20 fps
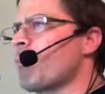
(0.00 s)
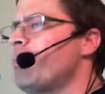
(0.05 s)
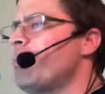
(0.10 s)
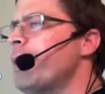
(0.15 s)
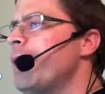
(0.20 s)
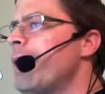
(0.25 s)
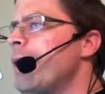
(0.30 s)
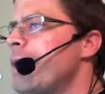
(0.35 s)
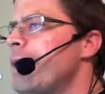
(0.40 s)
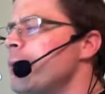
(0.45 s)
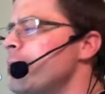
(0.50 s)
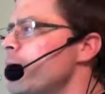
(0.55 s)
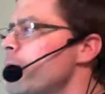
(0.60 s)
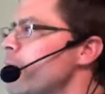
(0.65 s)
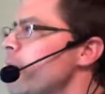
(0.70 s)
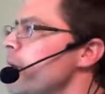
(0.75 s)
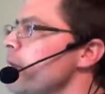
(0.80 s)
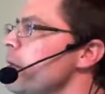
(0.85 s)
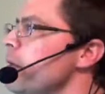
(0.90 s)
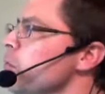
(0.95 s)
but I
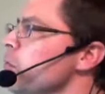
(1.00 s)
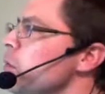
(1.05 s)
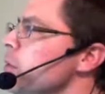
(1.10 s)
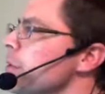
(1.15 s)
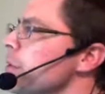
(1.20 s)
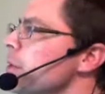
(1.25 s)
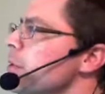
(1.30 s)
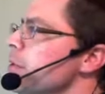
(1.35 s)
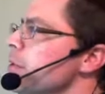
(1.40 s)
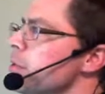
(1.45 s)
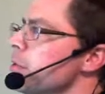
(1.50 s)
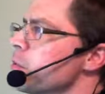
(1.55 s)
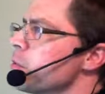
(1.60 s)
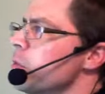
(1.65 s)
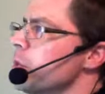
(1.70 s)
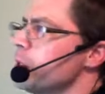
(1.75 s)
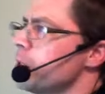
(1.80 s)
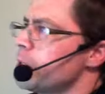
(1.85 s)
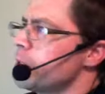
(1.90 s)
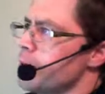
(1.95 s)
am really curious
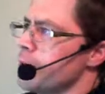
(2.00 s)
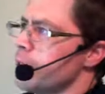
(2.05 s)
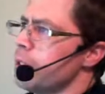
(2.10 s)
what